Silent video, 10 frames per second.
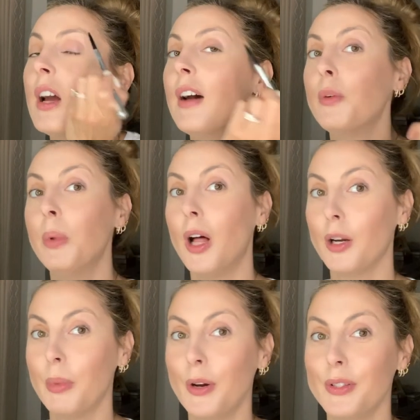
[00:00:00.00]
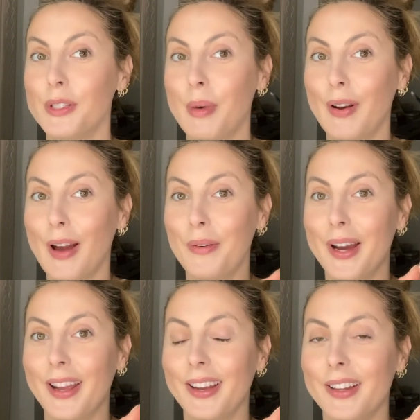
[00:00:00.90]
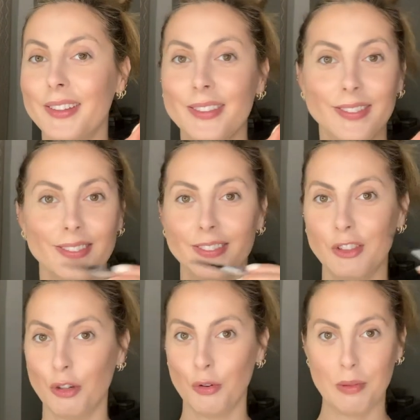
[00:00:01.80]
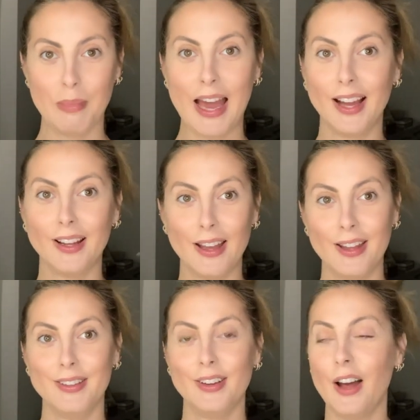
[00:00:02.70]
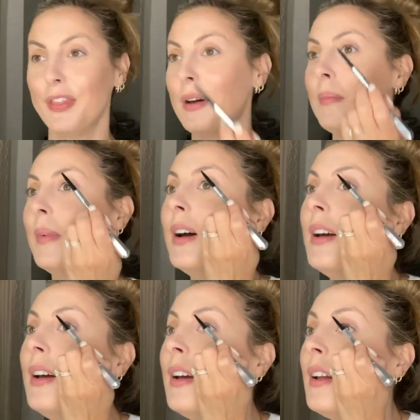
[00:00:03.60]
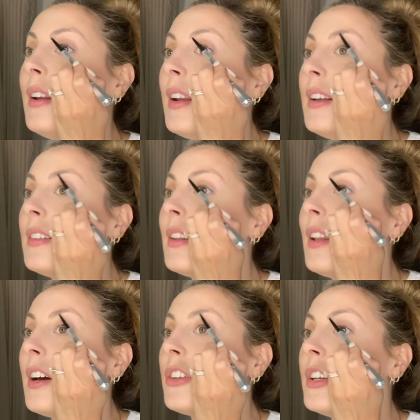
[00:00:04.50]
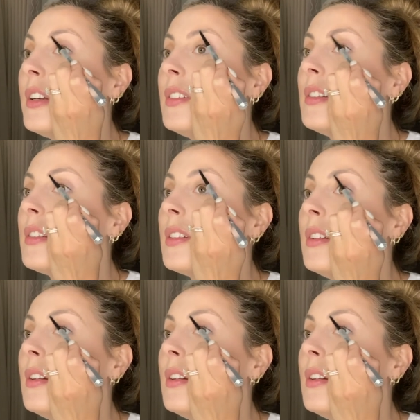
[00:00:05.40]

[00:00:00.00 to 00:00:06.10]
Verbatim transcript: I have a blog post about how I grew them back and got them nice and luscious.